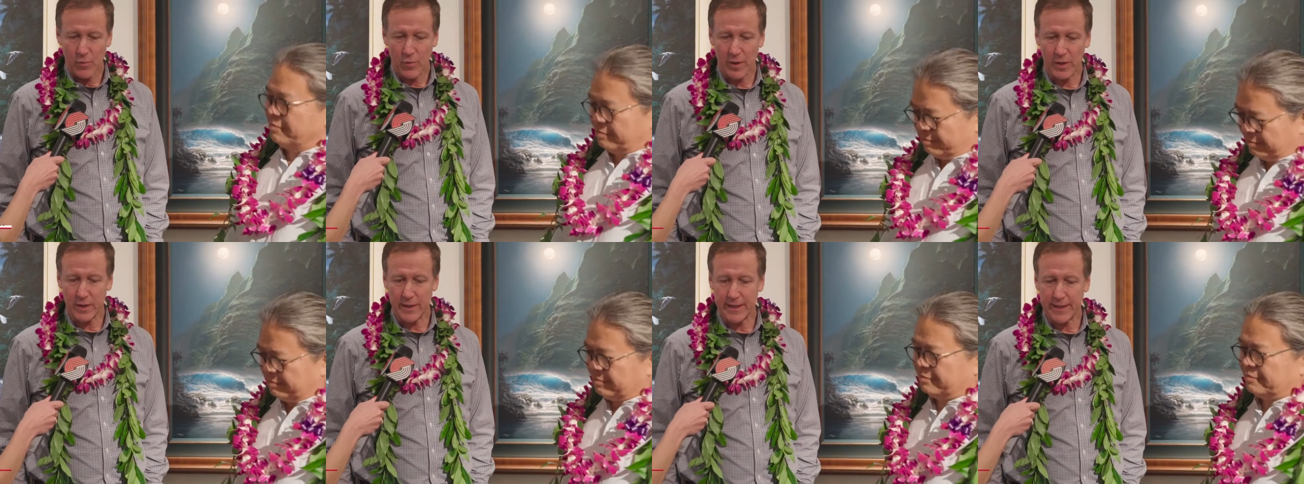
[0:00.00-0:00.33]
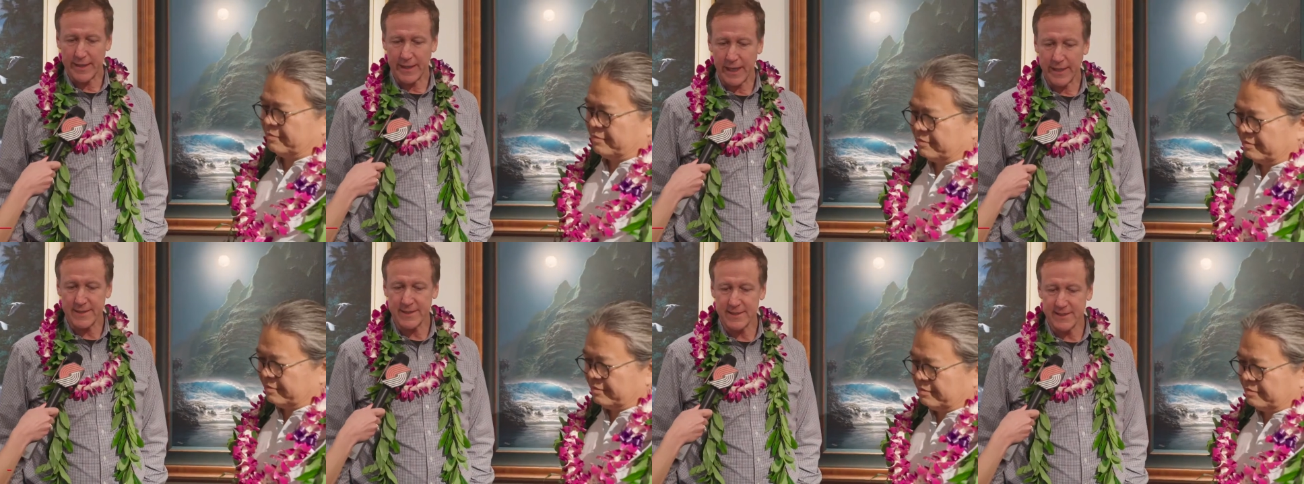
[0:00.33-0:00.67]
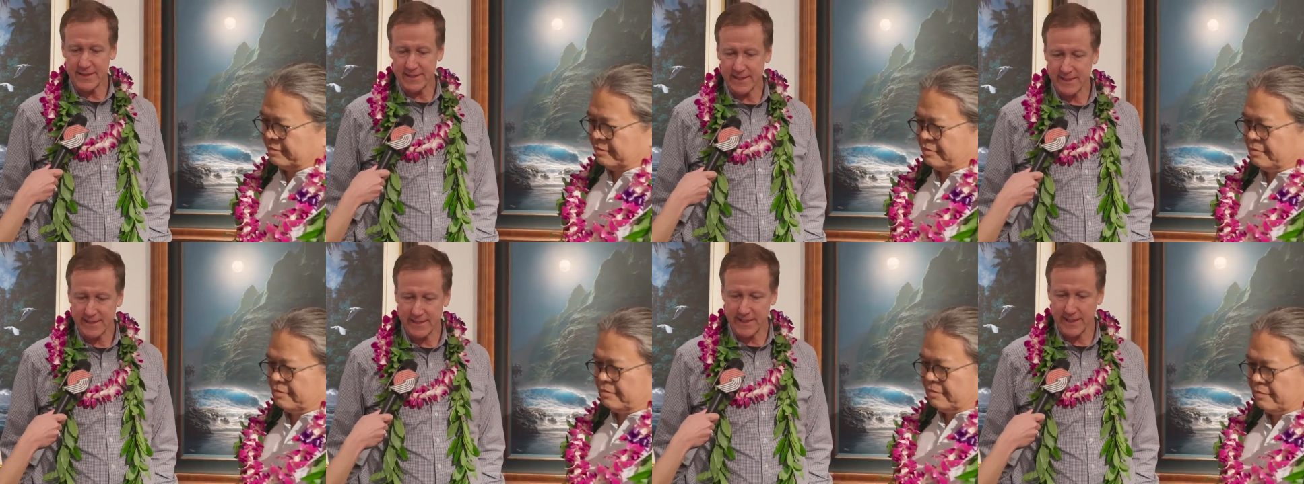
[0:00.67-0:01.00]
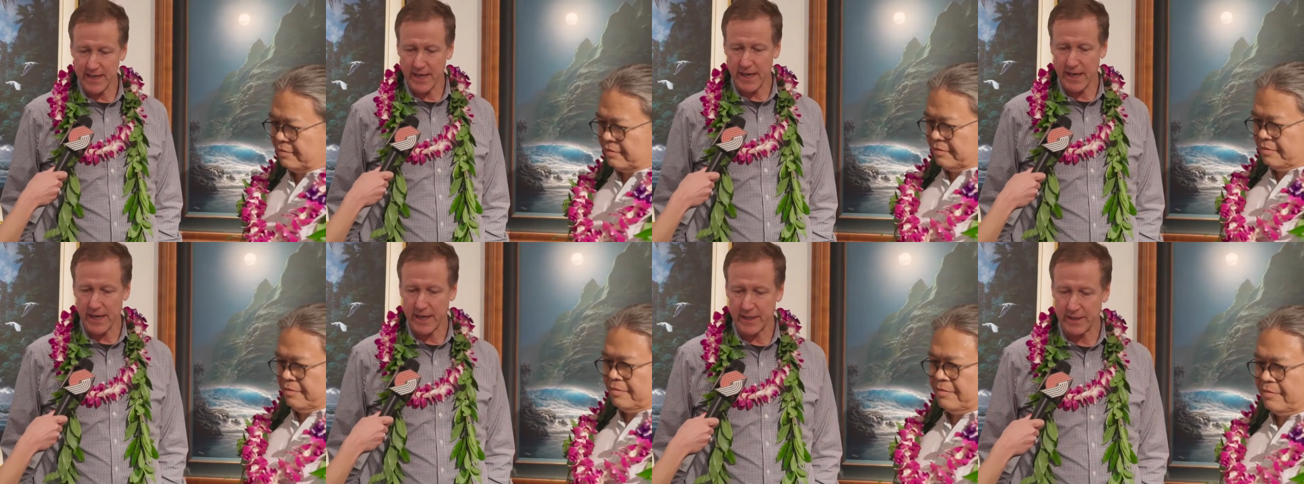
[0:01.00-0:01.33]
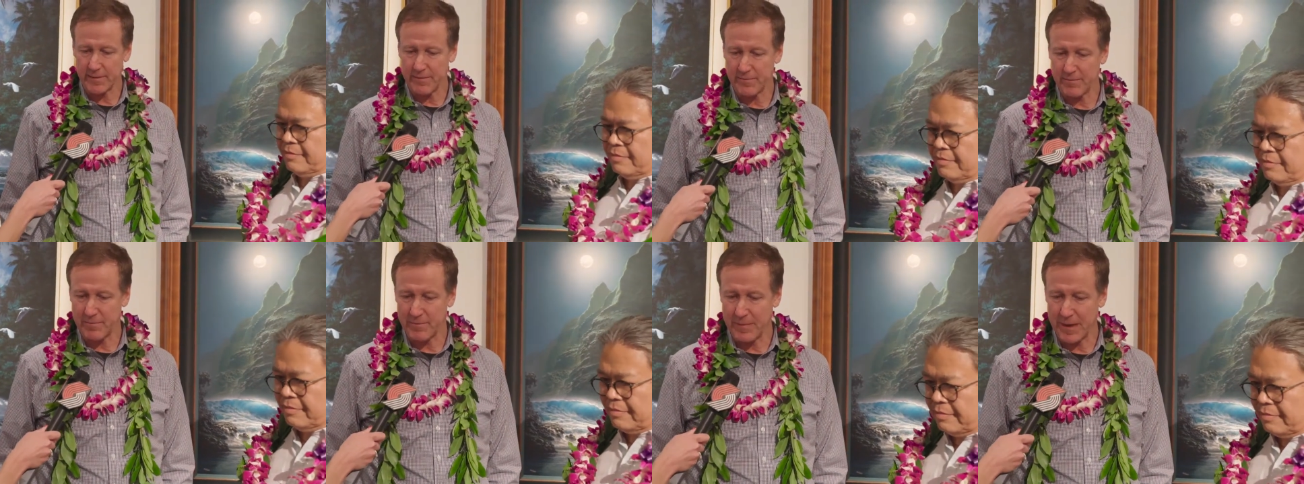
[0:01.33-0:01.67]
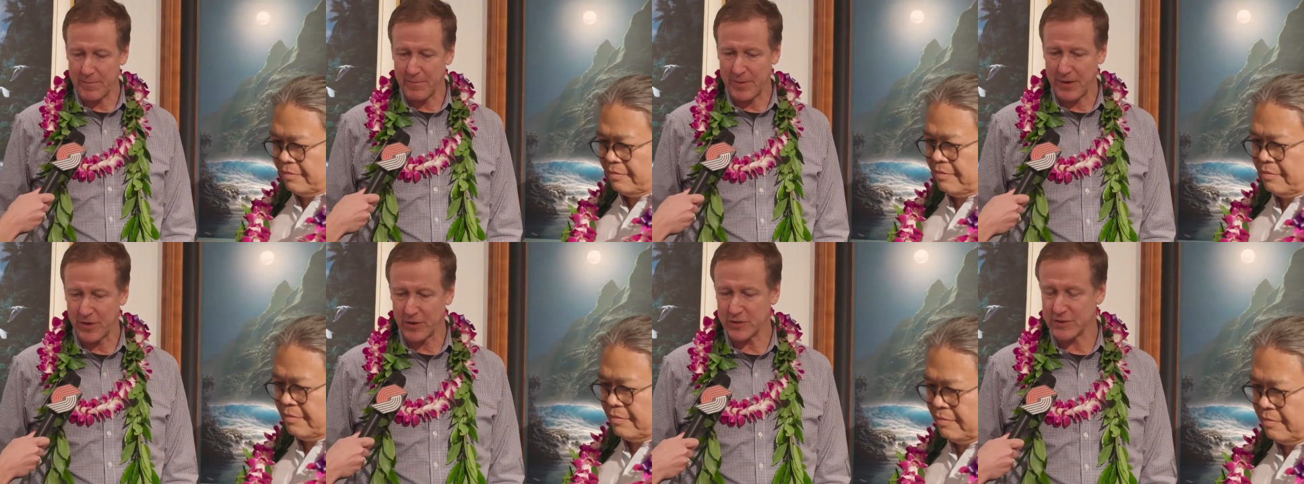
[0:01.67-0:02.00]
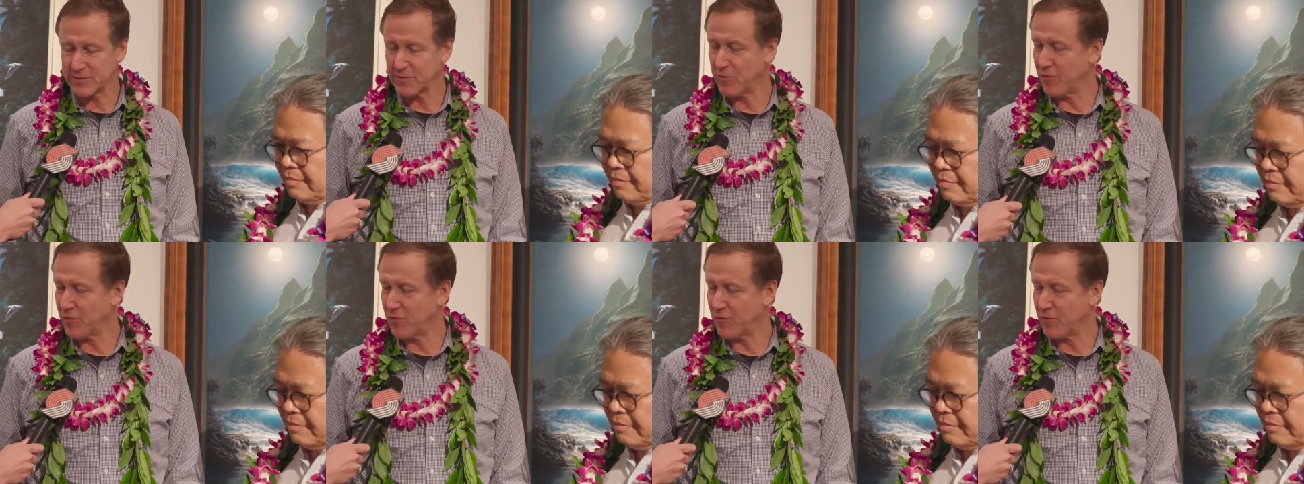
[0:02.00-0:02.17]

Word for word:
Speaker 1: Well, in 1969, my parents